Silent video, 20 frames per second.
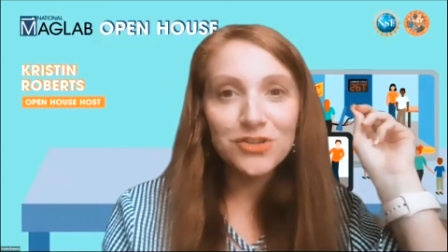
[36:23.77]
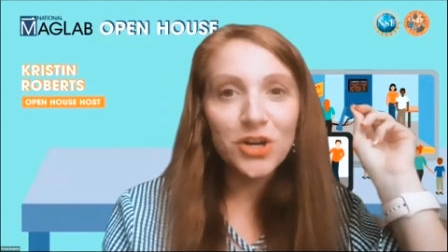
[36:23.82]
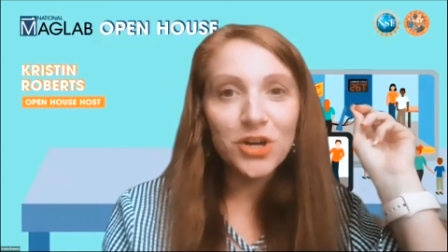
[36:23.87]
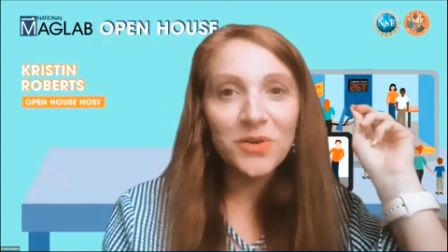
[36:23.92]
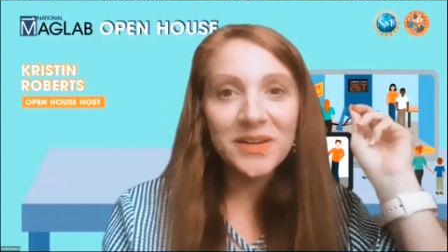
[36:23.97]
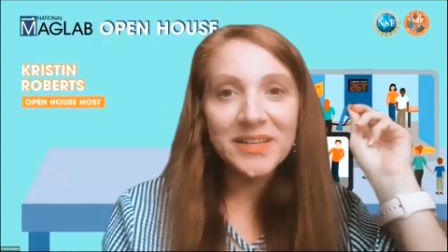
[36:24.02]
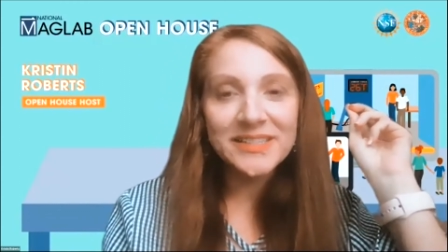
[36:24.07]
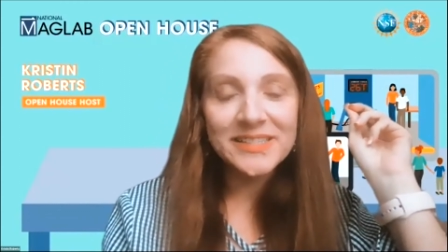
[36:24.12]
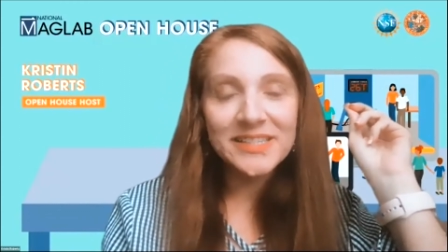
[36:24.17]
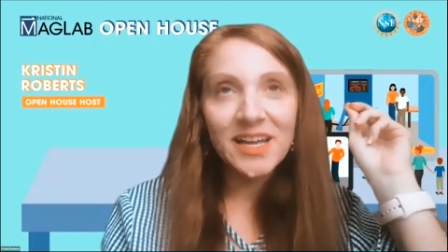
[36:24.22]

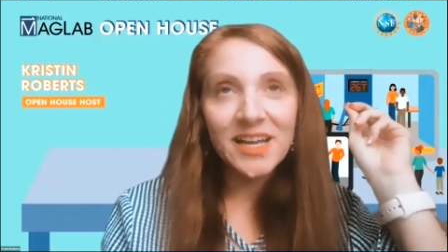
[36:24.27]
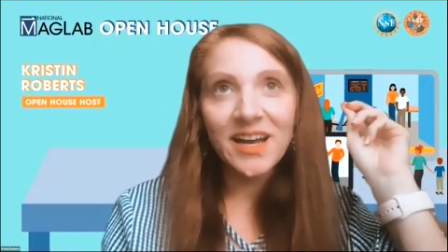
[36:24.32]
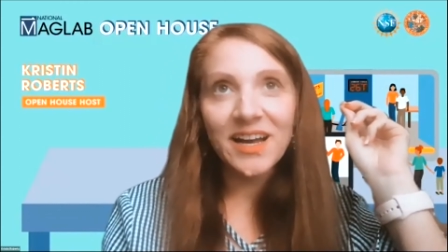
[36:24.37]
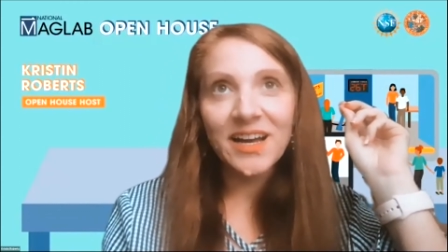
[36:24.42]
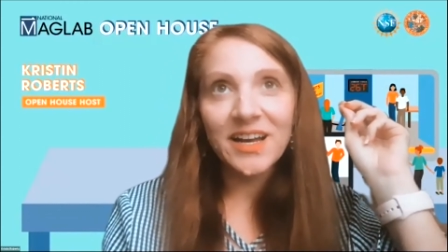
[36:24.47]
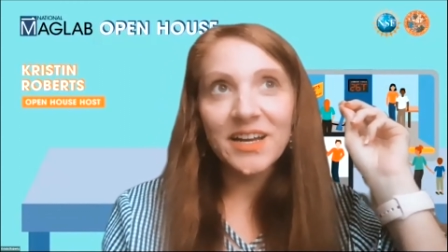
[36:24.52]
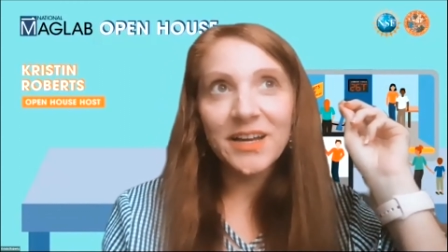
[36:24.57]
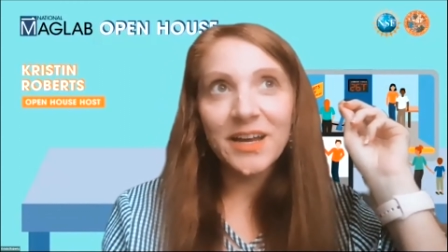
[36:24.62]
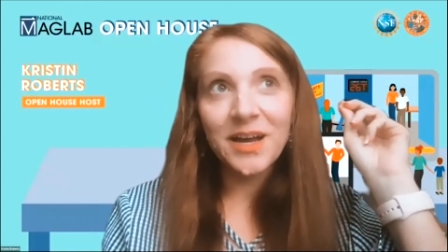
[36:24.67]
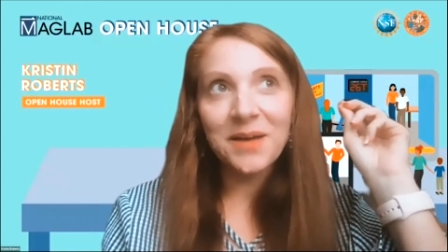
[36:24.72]
Owens,
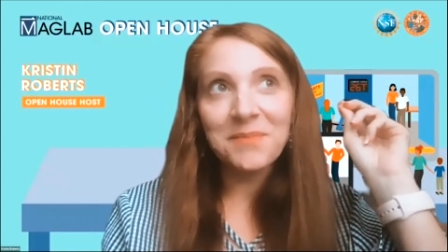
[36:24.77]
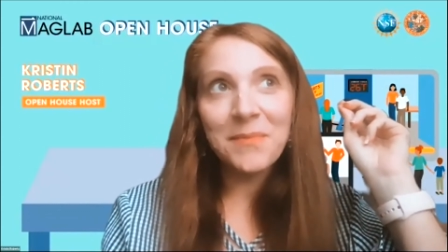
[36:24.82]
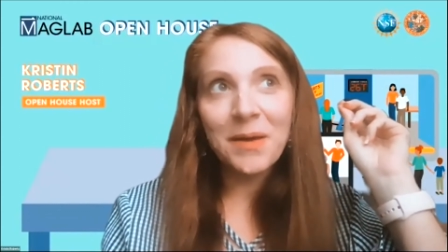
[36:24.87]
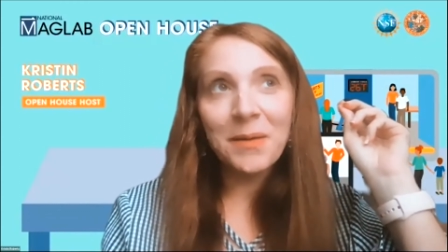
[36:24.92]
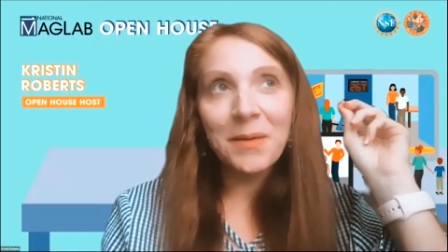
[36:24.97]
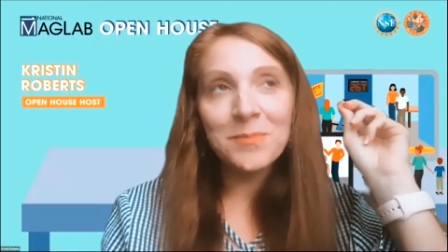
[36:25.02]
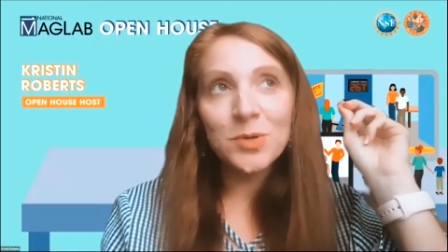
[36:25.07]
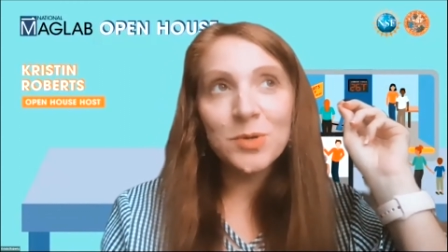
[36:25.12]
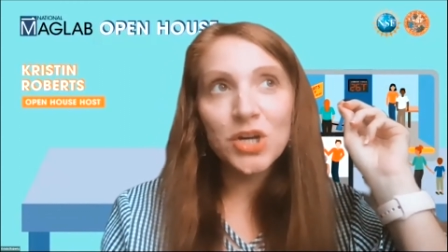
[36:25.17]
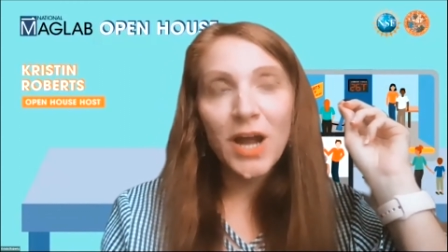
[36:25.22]
a
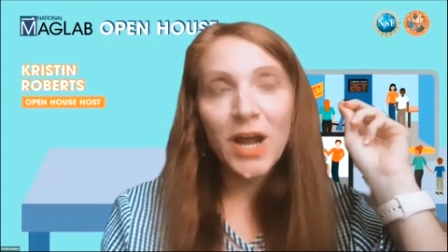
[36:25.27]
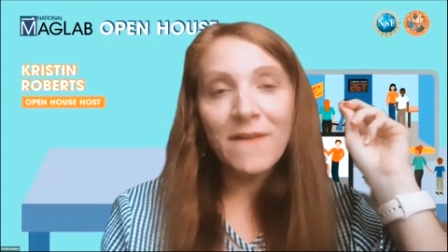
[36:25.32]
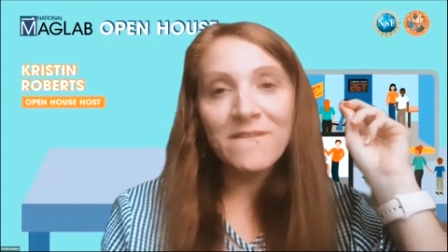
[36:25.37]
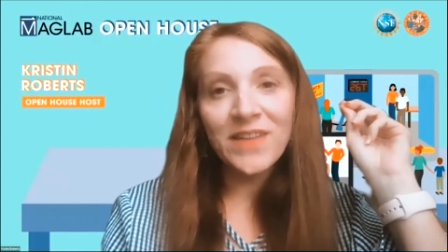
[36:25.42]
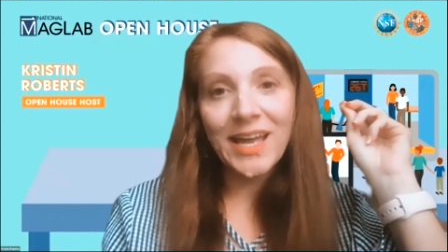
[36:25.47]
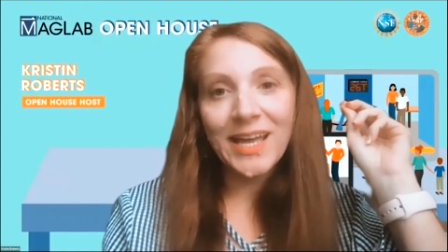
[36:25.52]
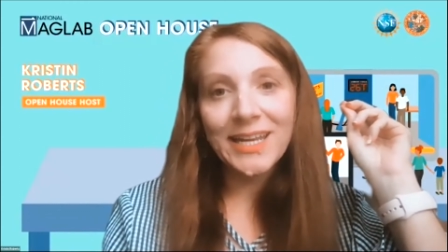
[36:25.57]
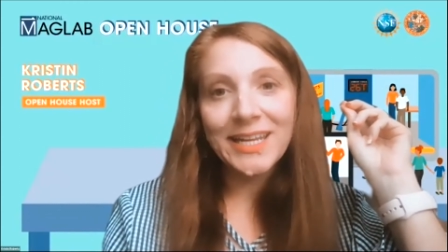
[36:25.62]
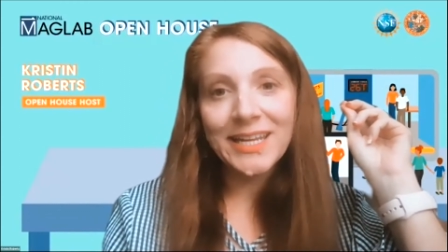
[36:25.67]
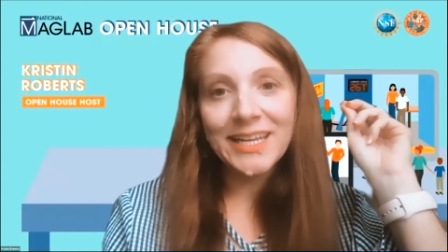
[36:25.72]
member of
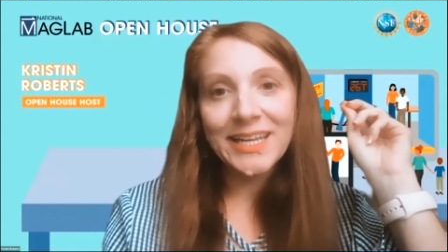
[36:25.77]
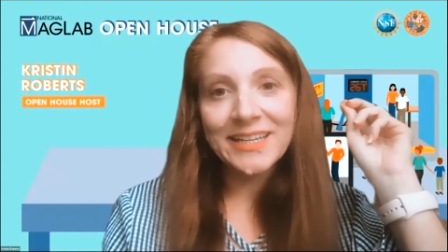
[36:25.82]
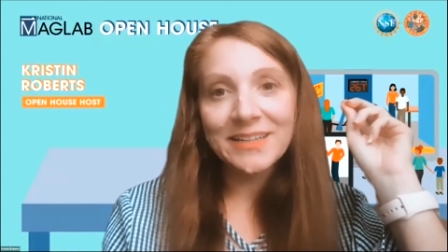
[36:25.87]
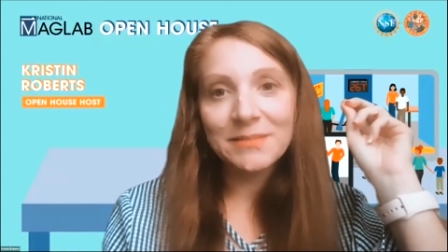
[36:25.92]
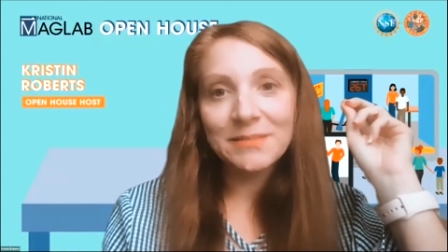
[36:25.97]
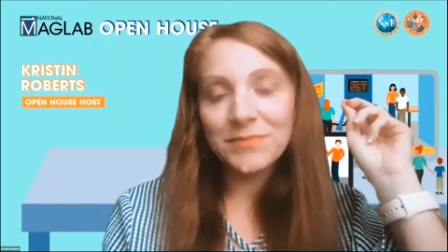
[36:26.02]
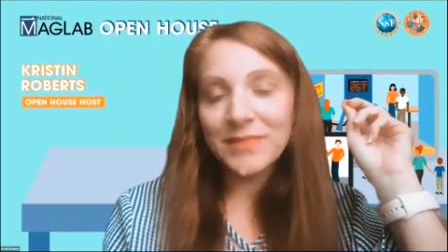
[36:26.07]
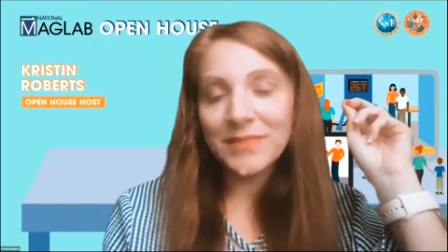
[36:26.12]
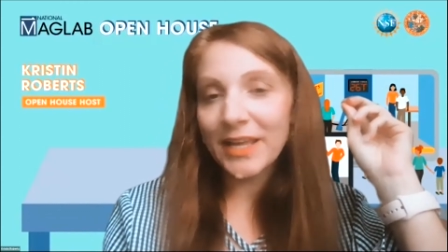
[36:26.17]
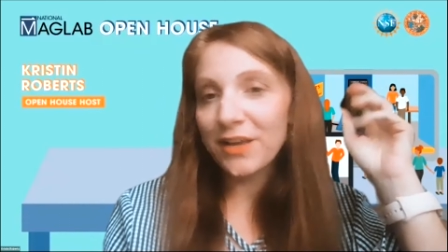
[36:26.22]

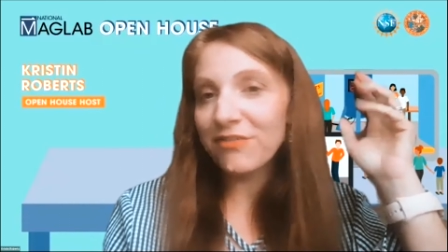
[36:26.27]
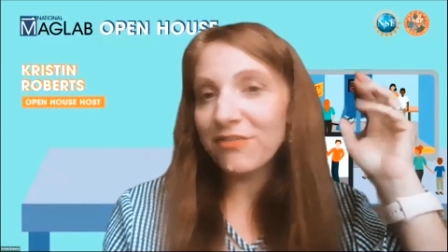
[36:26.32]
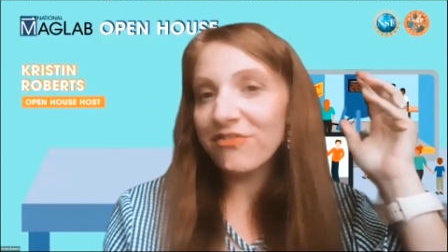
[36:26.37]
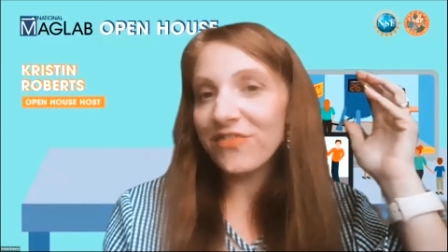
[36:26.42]
any like